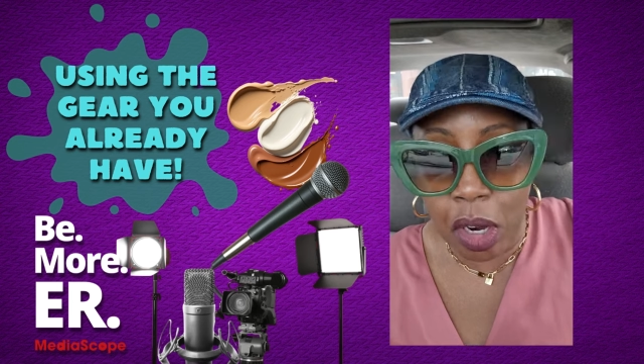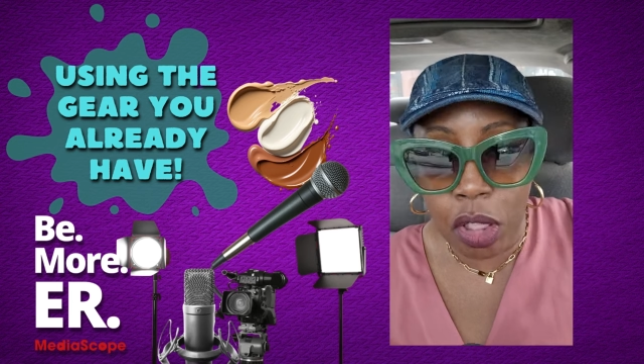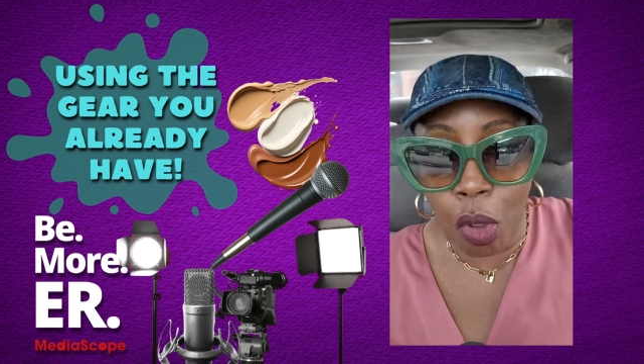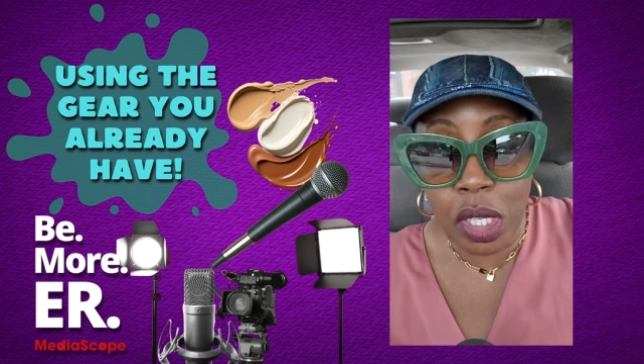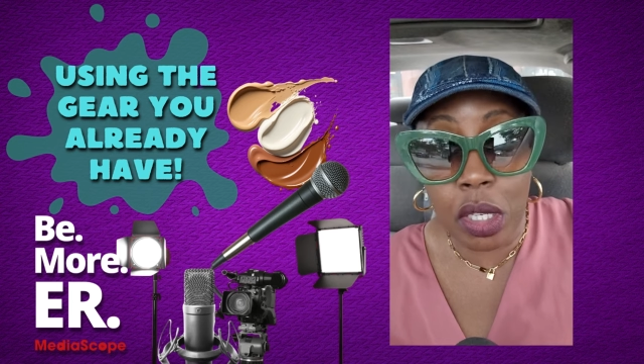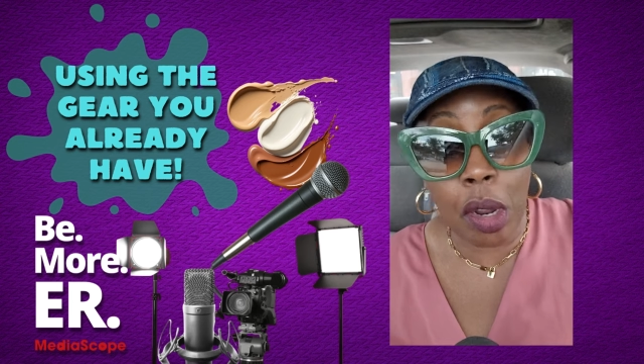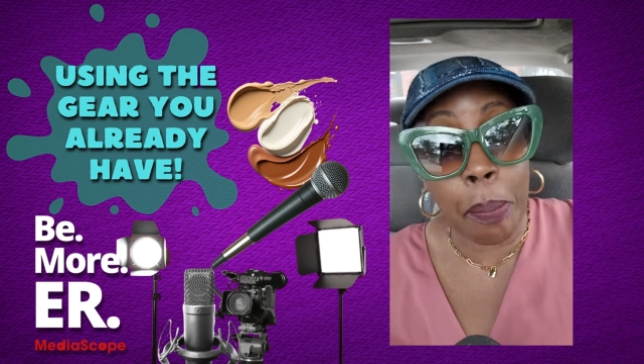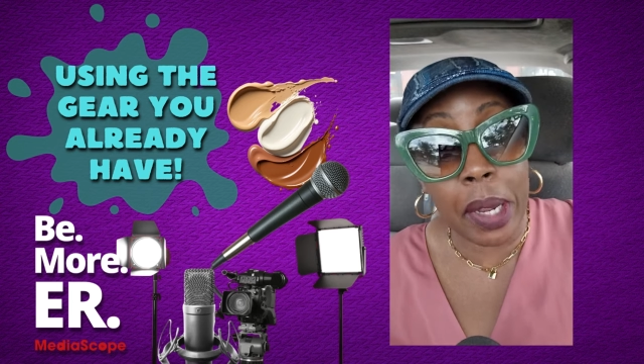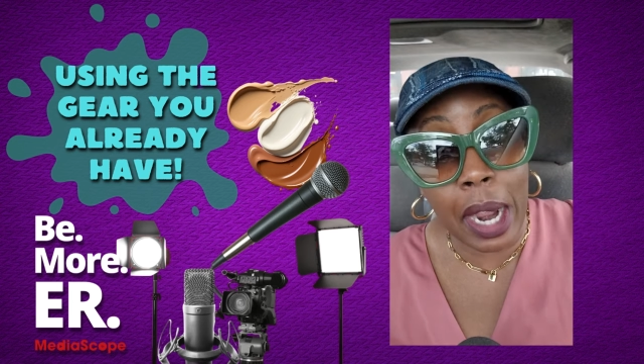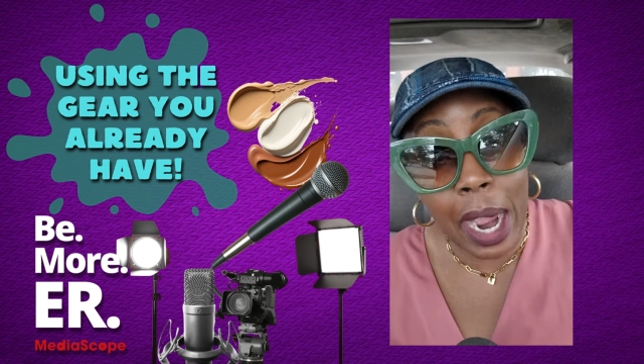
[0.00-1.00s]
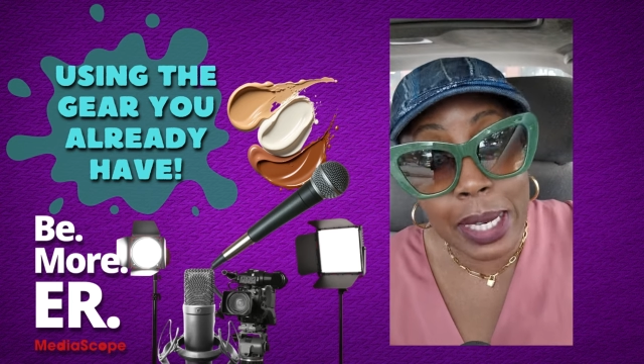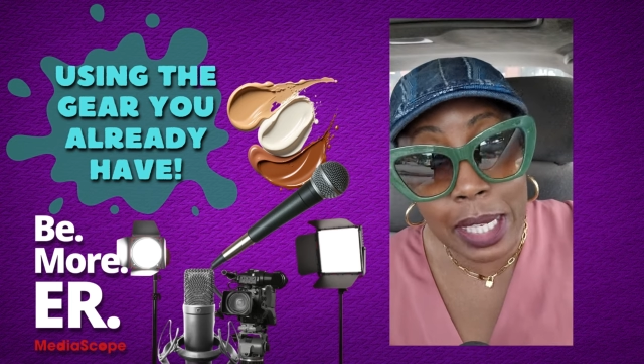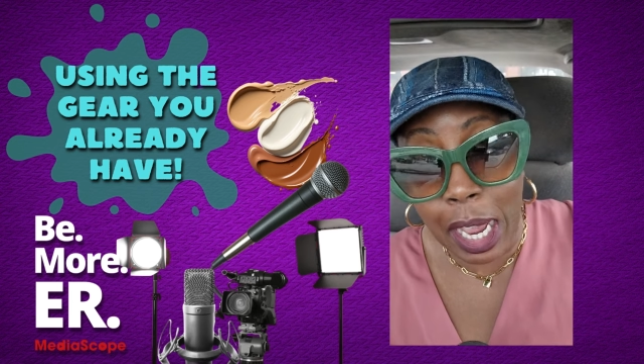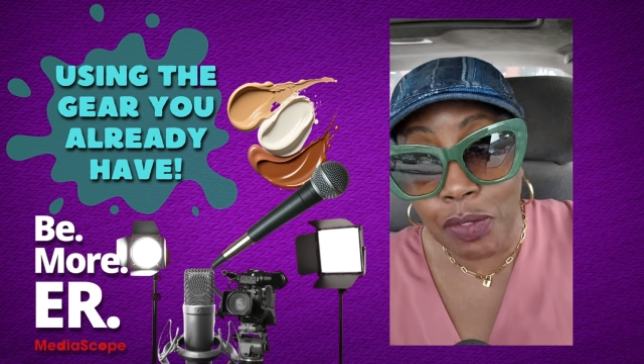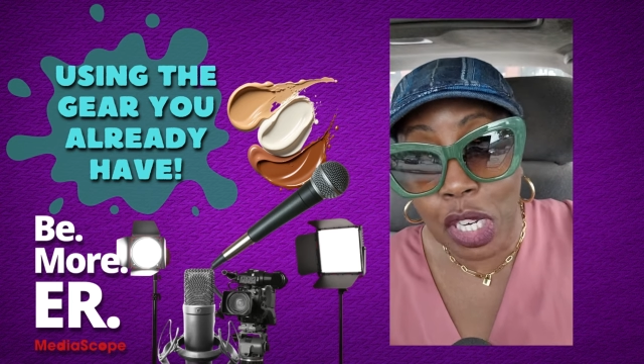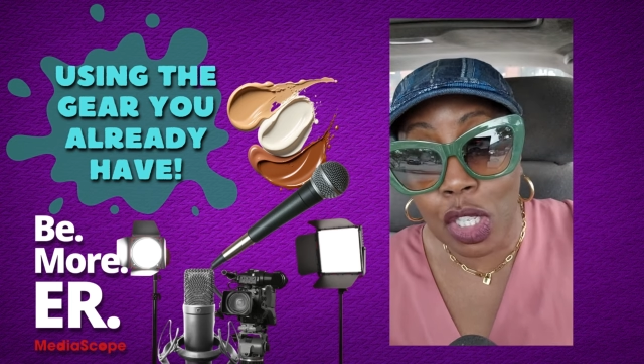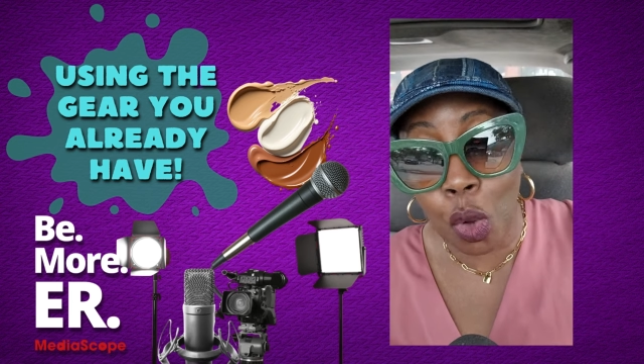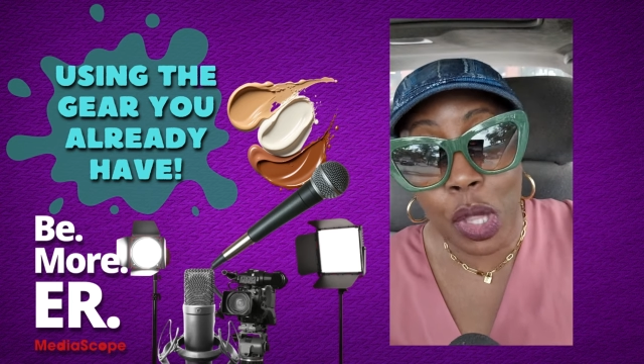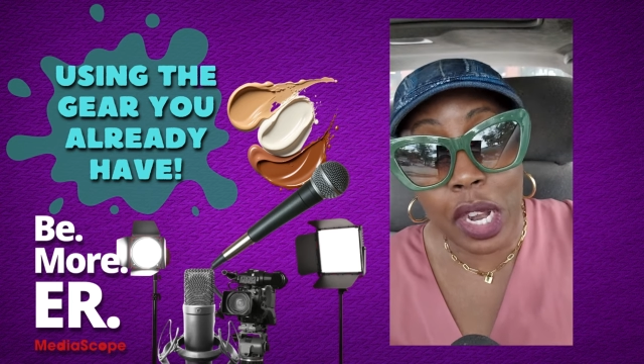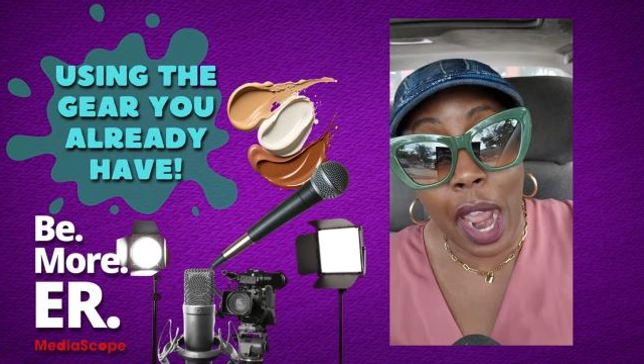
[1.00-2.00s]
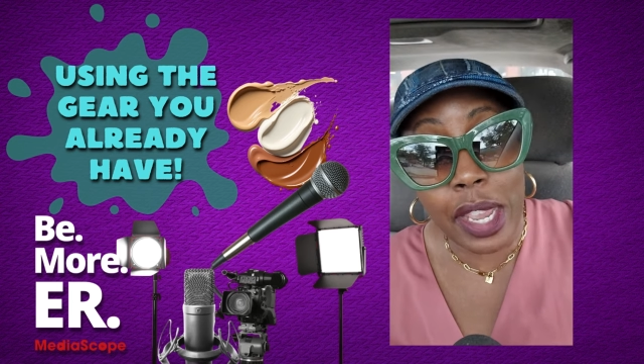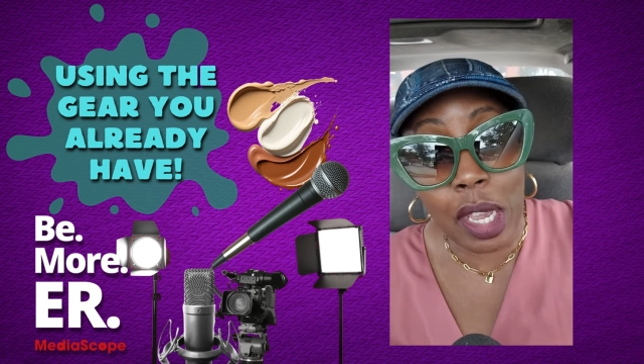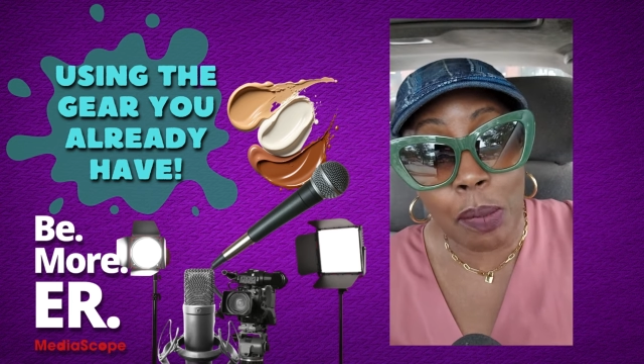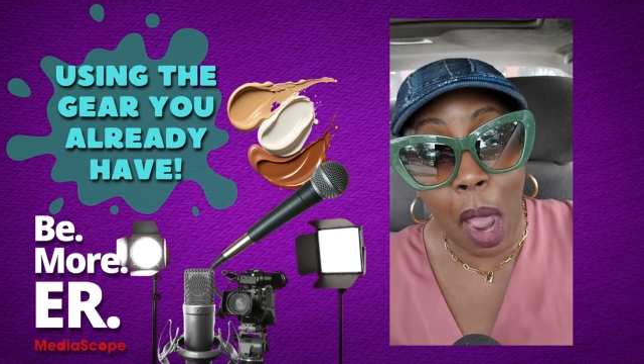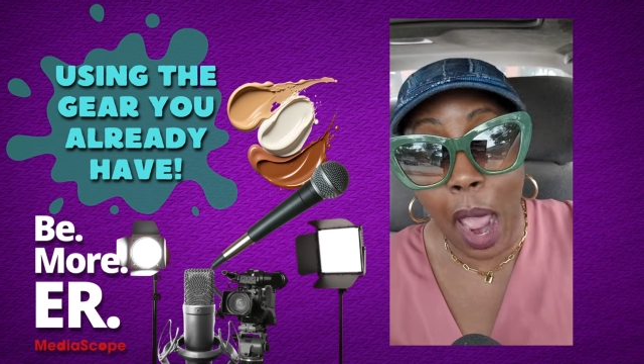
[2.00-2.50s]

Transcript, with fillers: bit of clothes and stuff, but I saved it so that I could.